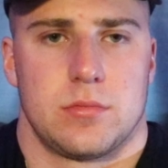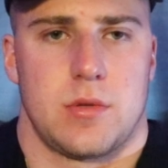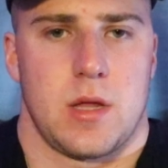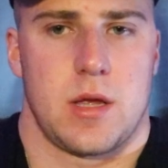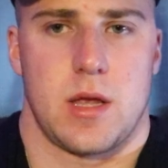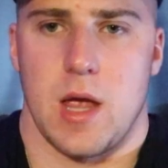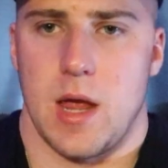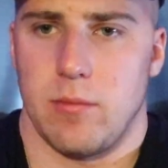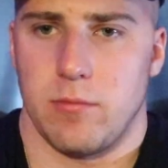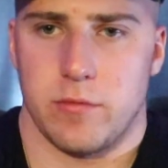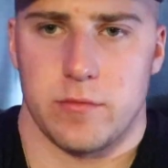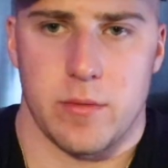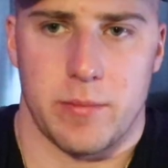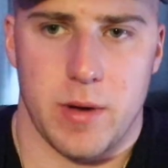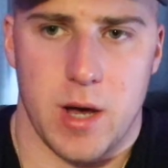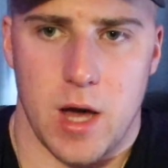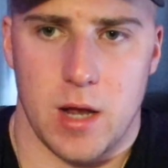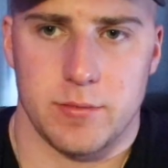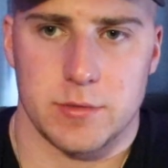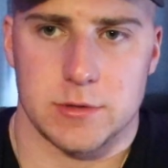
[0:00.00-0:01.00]
They came from the
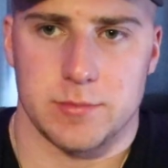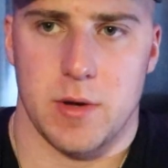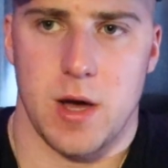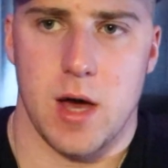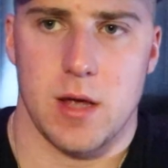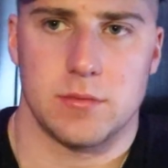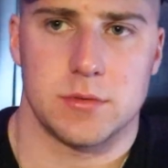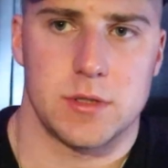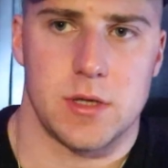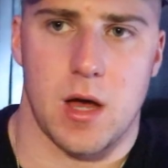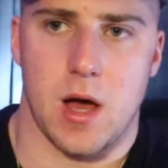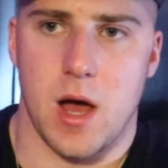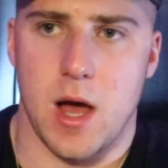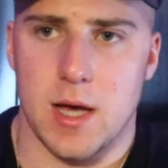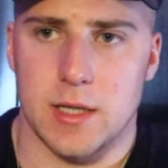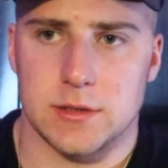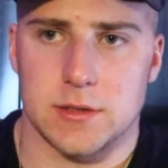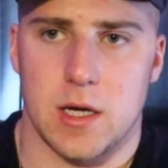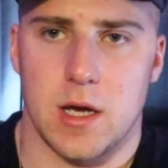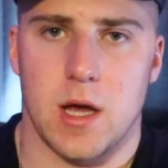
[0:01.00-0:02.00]
bottomest bottoms to the
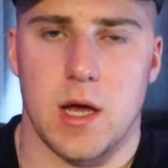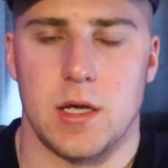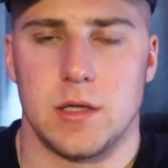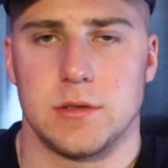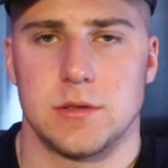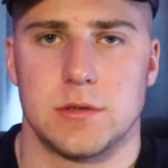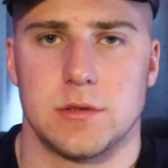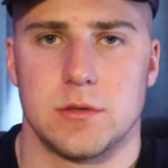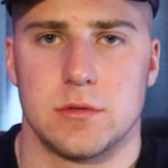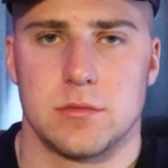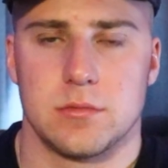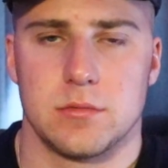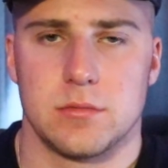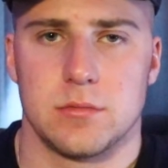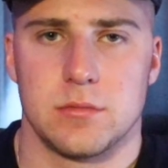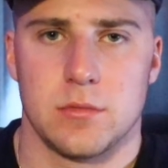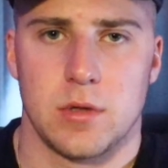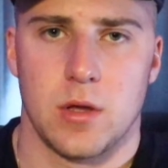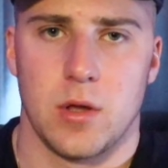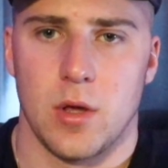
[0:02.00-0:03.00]
highest highs.
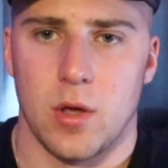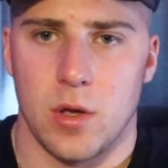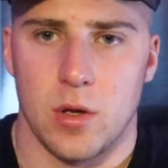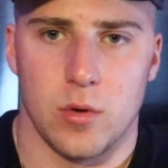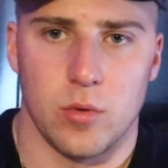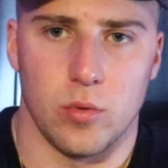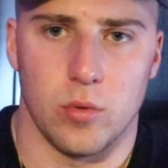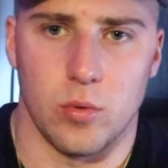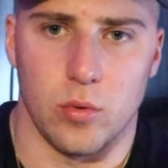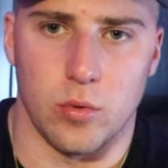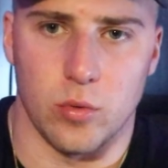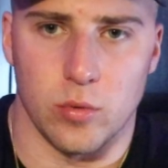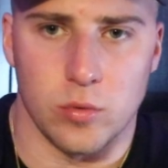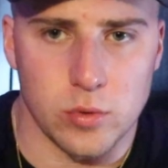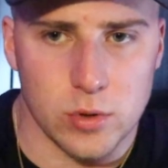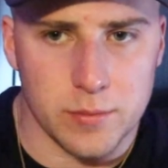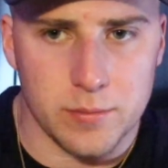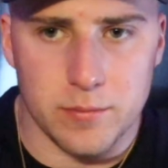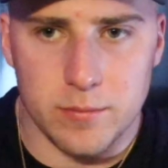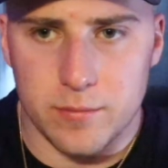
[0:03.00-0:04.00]

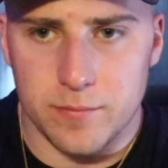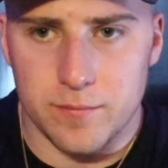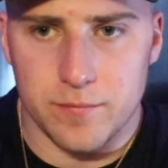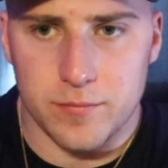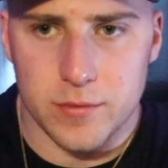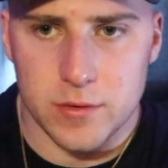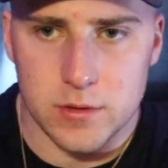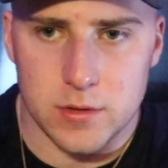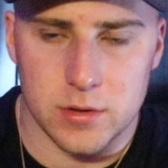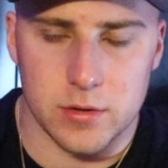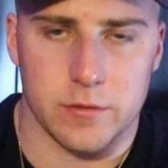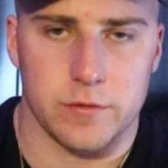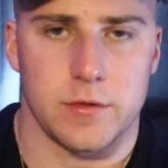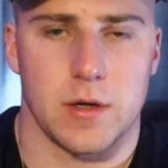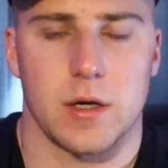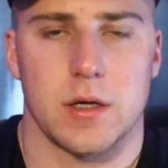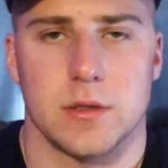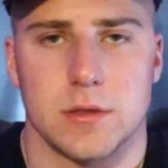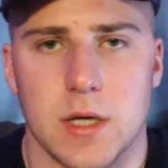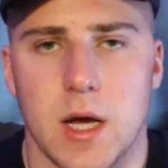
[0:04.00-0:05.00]
Whoop, to the
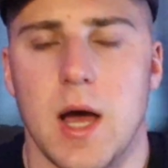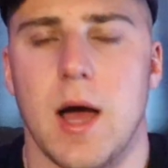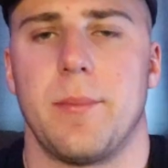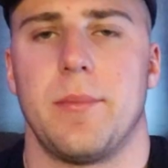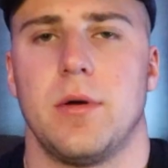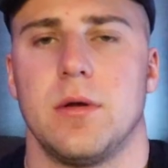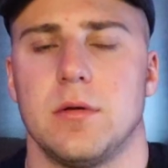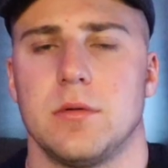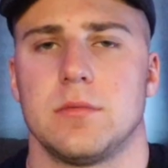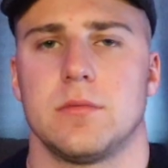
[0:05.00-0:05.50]
fucking top.